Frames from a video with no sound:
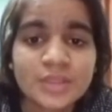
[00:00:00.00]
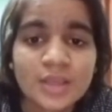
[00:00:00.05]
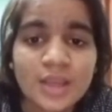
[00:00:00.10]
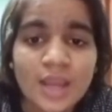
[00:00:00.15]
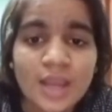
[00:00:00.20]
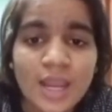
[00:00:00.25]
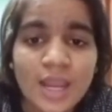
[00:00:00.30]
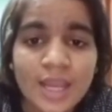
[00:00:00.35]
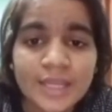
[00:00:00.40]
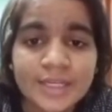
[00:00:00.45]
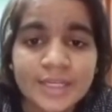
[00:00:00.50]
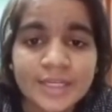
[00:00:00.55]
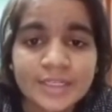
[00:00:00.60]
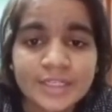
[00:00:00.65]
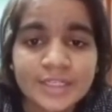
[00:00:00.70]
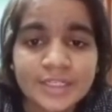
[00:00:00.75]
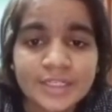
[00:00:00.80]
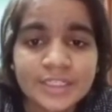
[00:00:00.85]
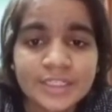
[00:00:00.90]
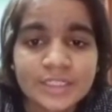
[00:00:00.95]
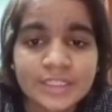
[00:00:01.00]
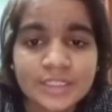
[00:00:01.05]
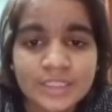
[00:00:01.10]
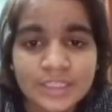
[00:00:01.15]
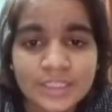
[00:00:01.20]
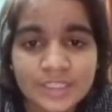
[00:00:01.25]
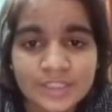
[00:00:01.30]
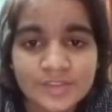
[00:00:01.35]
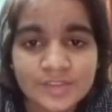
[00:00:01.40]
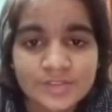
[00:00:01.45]
Identity
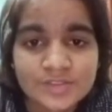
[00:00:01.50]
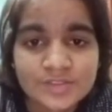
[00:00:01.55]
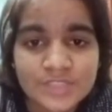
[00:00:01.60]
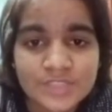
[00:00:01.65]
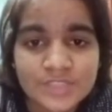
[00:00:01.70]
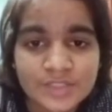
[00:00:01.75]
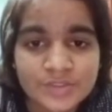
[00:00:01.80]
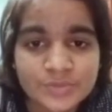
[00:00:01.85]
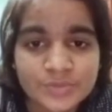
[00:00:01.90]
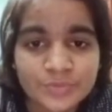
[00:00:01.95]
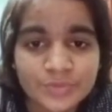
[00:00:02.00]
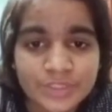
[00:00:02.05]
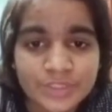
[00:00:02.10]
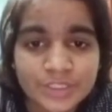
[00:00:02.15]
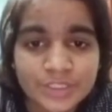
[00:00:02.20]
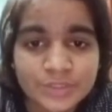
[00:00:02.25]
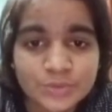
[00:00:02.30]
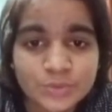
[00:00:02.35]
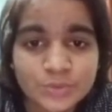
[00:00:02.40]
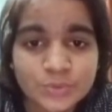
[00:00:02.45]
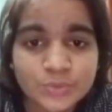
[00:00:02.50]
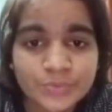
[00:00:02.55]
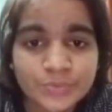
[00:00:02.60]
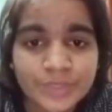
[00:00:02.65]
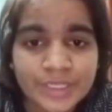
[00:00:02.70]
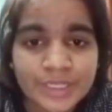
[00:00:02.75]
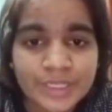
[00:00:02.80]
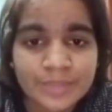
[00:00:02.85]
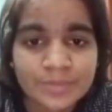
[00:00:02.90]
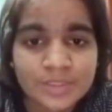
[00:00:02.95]
is checks whether two
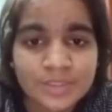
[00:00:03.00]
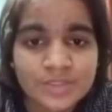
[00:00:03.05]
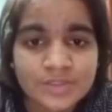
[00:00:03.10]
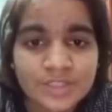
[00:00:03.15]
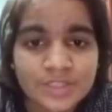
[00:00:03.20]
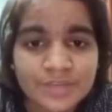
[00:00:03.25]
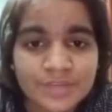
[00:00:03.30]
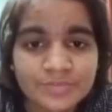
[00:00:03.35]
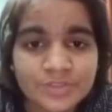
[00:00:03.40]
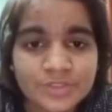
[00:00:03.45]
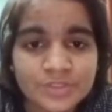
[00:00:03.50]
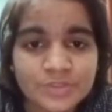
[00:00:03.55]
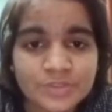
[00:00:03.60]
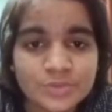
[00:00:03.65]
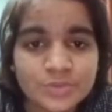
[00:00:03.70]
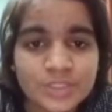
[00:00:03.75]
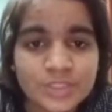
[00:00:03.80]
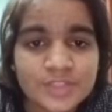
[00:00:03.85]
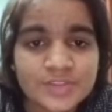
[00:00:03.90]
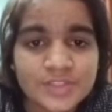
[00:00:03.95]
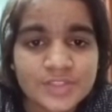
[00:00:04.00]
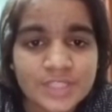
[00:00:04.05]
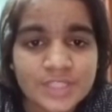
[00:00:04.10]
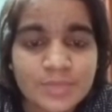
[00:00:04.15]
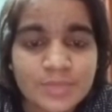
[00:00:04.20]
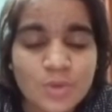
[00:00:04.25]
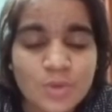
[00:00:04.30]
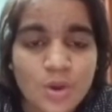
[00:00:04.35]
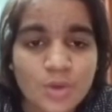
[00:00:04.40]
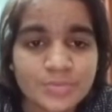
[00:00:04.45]
variables refers to the
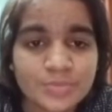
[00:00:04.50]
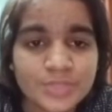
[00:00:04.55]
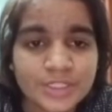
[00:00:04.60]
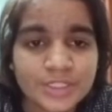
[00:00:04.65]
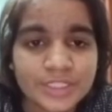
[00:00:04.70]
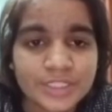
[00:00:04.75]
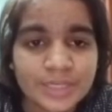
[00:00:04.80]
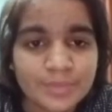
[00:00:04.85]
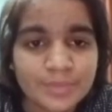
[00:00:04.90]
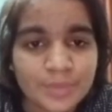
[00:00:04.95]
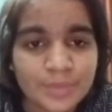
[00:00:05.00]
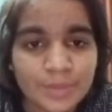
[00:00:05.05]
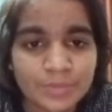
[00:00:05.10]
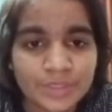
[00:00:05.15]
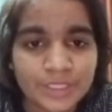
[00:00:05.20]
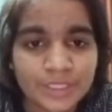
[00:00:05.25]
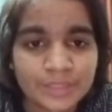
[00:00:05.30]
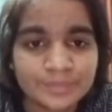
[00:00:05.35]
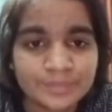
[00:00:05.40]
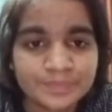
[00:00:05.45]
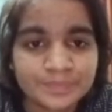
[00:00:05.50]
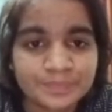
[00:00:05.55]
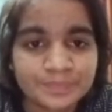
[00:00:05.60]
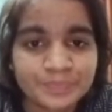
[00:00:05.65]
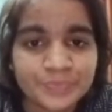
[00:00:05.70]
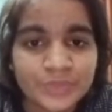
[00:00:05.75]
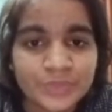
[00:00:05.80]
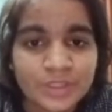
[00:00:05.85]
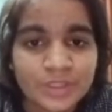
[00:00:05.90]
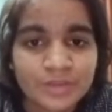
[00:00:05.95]
same object in a memory,
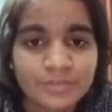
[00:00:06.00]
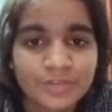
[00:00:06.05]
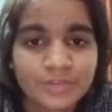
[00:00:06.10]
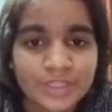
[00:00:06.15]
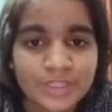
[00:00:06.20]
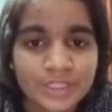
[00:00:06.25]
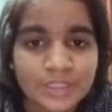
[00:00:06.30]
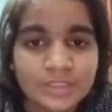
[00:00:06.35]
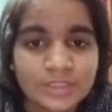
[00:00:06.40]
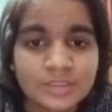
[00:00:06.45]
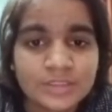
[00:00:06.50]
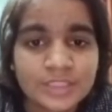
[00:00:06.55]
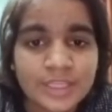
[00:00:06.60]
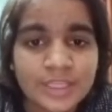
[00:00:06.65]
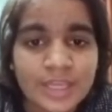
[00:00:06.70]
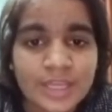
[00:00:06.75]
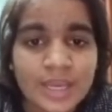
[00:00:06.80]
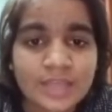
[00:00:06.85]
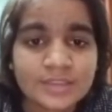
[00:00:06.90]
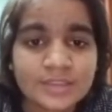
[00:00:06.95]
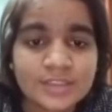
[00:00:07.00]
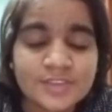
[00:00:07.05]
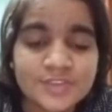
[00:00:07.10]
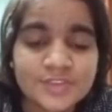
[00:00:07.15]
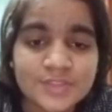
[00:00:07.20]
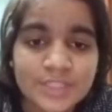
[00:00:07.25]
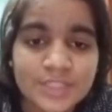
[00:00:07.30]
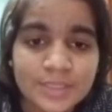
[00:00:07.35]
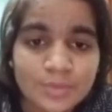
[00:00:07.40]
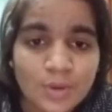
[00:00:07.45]
whether they are the
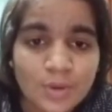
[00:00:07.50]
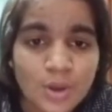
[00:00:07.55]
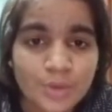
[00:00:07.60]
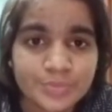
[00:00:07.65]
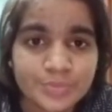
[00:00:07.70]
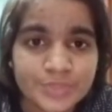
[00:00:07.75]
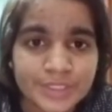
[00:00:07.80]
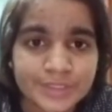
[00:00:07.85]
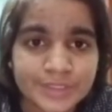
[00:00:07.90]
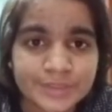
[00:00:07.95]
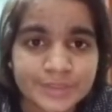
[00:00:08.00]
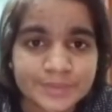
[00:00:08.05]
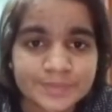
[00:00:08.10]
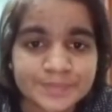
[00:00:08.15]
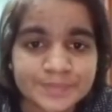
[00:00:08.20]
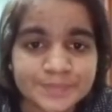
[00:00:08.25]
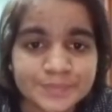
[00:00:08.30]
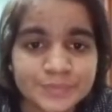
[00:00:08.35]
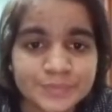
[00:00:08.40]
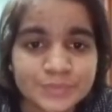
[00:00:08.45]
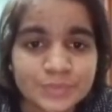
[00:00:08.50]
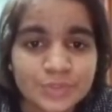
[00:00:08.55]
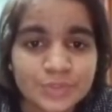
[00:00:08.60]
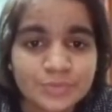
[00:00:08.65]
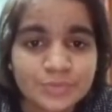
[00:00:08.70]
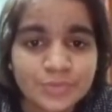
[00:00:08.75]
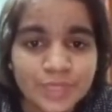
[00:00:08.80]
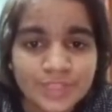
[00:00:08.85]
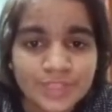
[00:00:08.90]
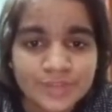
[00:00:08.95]
same object.
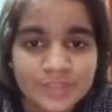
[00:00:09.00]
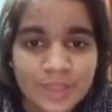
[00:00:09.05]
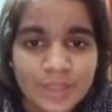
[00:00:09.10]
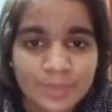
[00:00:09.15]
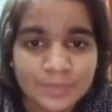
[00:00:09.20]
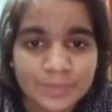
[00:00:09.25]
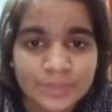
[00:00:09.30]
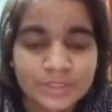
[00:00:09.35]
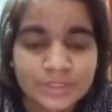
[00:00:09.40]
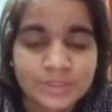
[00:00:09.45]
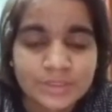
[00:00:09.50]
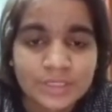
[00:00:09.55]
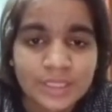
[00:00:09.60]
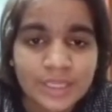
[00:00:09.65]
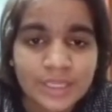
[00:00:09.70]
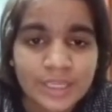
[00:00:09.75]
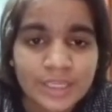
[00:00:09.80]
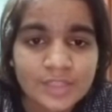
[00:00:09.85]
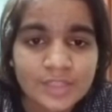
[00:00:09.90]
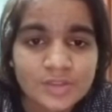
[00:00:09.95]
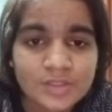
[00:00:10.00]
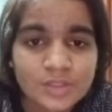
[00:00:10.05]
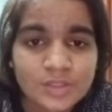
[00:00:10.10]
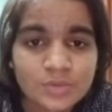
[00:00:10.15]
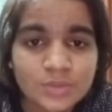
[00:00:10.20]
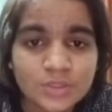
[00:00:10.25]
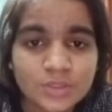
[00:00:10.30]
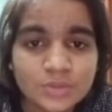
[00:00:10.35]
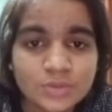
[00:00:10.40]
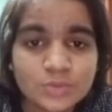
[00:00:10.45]
For example, a is
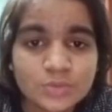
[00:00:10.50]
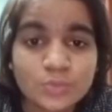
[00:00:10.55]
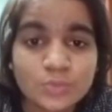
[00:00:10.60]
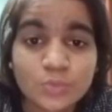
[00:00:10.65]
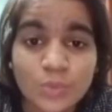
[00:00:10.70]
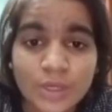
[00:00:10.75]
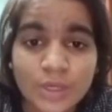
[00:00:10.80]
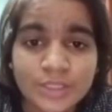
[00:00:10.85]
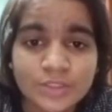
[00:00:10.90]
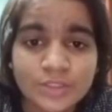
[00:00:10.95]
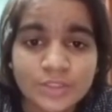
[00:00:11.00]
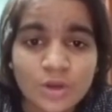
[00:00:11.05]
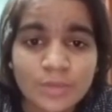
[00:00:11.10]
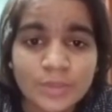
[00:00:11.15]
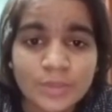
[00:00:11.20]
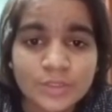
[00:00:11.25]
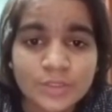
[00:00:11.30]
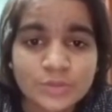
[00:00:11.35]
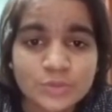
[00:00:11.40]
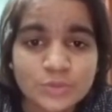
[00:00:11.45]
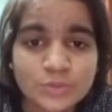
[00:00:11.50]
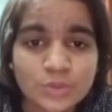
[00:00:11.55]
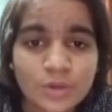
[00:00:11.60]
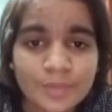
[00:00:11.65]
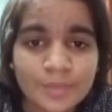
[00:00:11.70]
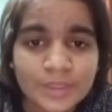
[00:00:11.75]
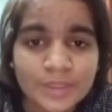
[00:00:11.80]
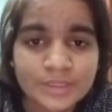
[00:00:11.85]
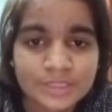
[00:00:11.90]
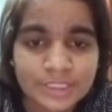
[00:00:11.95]
equal to 1 comma 2
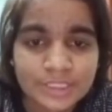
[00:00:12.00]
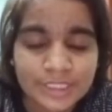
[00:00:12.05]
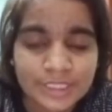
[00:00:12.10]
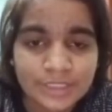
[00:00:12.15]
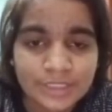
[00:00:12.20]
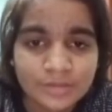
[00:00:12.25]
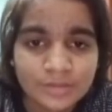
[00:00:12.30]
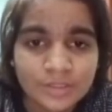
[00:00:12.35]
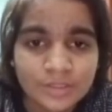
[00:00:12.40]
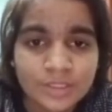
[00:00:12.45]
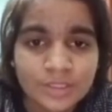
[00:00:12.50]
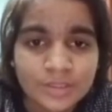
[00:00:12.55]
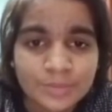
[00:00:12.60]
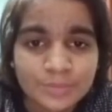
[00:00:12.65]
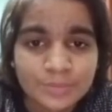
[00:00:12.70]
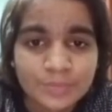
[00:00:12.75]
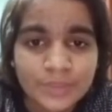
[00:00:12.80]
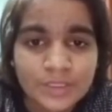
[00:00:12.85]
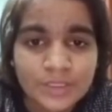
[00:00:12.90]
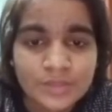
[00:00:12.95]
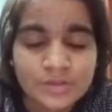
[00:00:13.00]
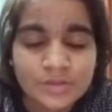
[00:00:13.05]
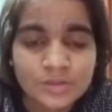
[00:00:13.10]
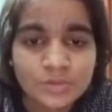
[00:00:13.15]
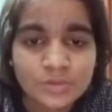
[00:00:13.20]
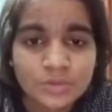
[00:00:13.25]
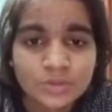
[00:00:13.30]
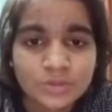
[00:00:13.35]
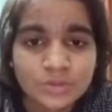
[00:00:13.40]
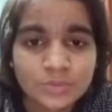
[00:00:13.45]
comma 3, b is
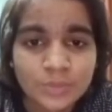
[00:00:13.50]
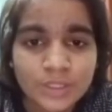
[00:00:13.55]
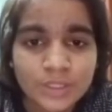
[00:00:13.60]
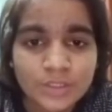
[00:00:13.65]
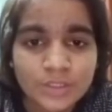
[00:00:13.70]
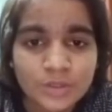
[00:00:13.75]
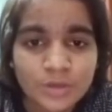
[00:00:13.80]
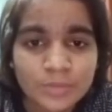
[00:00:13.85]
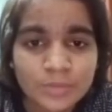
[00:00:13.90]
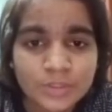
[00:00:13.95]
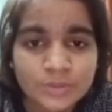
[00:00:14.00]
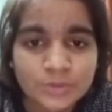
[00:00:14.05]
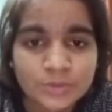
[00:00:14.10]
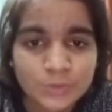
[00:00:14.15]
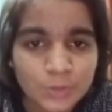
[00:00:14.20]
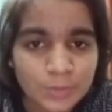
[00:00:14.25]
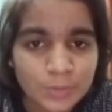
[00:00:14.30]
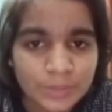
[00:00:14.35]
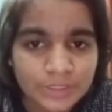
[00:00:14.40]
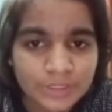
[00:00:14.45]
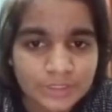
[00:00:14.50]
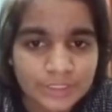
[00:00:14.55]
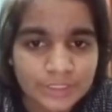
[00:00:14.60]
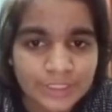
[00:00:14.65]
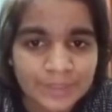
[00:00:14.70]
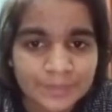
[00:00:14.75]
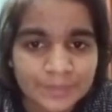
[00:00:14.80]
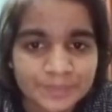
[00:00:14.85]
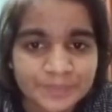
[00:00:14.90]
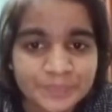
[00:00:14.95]
equal to 1 comma 2 comma 3.